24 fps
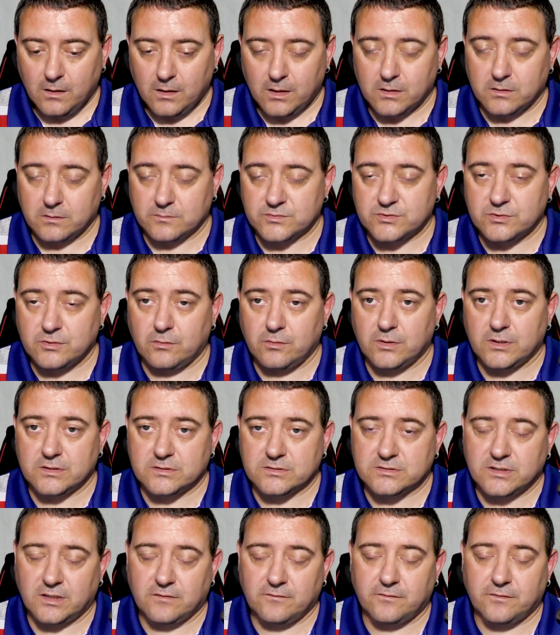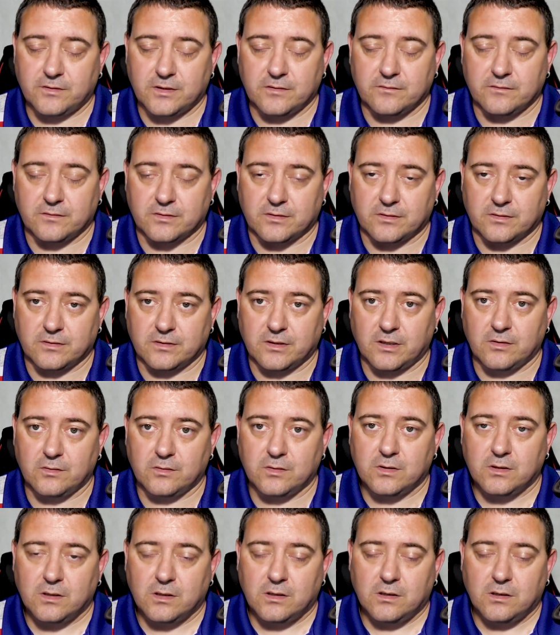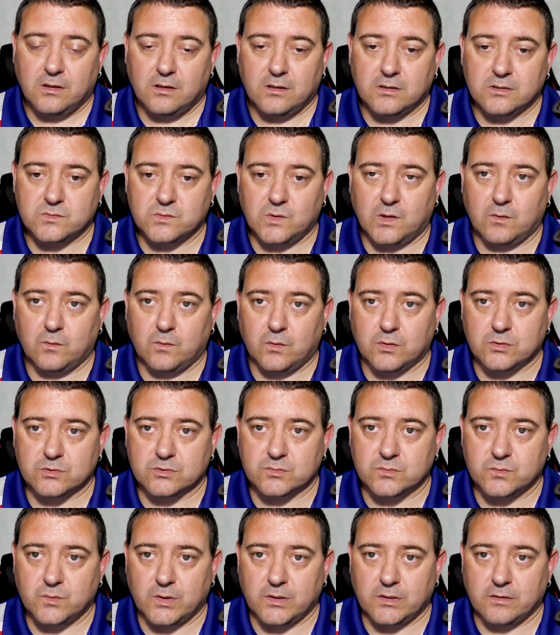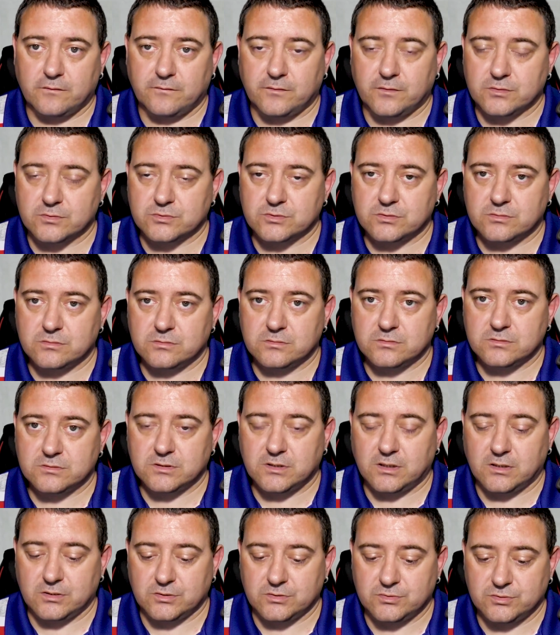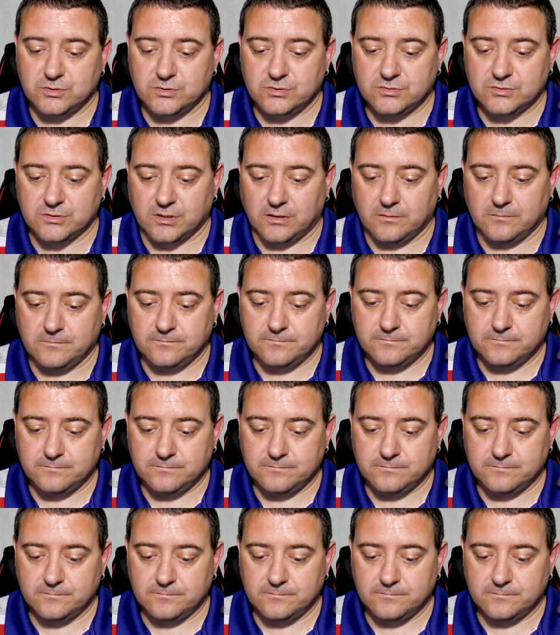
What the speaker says: and I'm still getting the same flavour now as what it was when I first started using it.